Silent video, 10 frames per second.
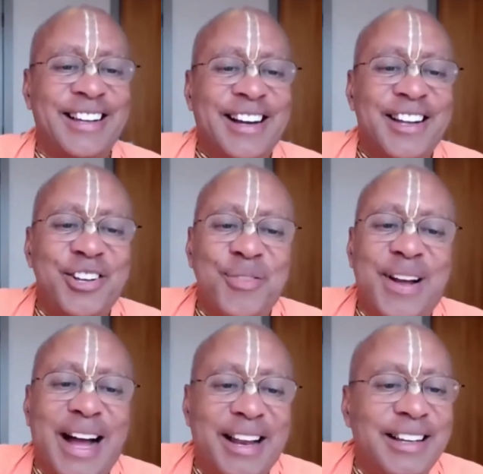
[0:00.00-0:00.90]
you've
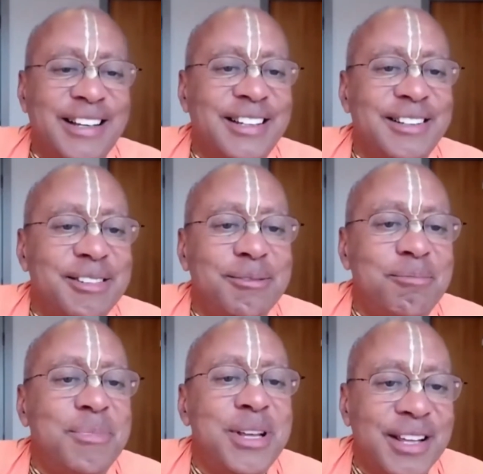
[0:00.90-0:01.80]
got
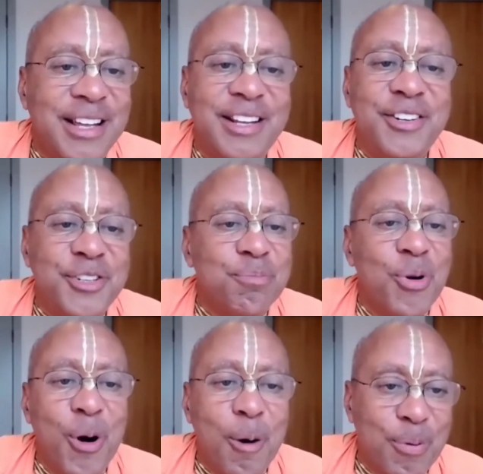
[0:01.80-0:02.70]
millions
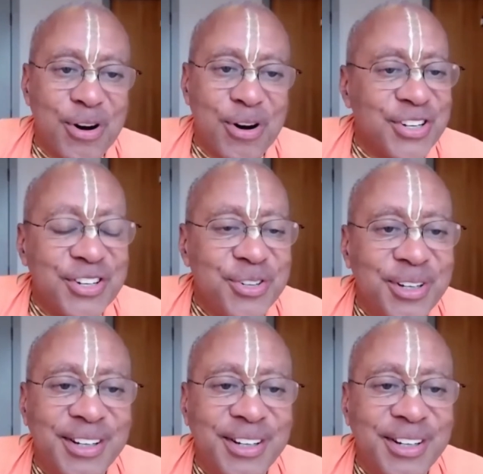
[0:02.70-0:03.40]
more persons